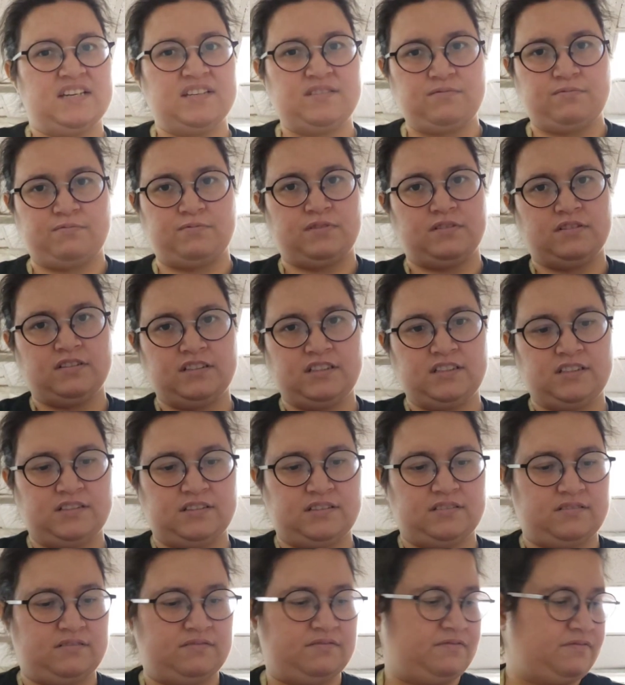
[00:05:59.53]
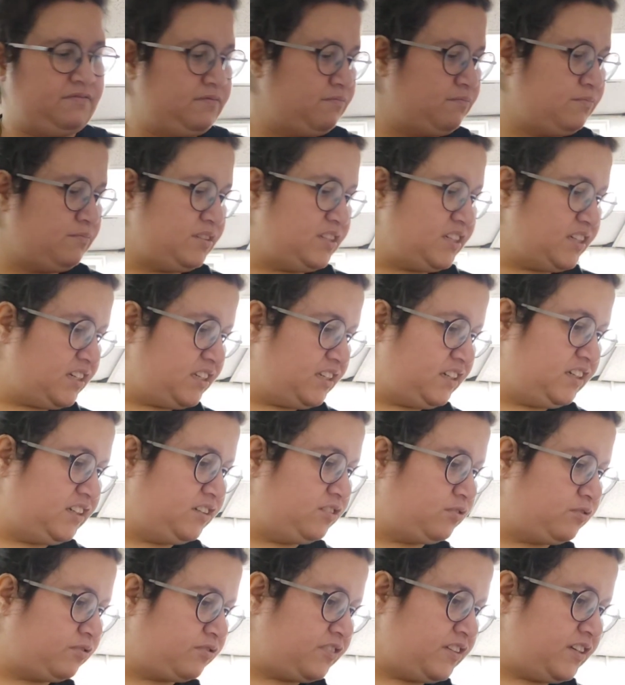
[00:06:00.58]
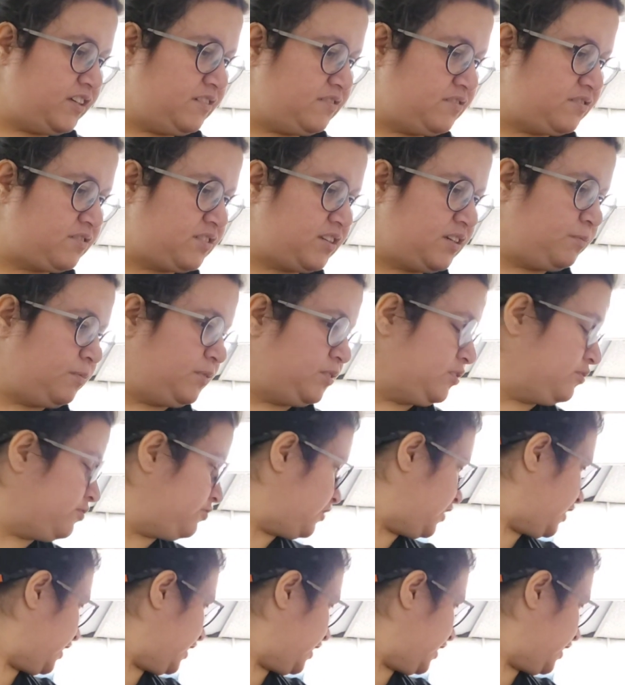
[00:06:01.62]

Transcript: it's really of digging into things that what you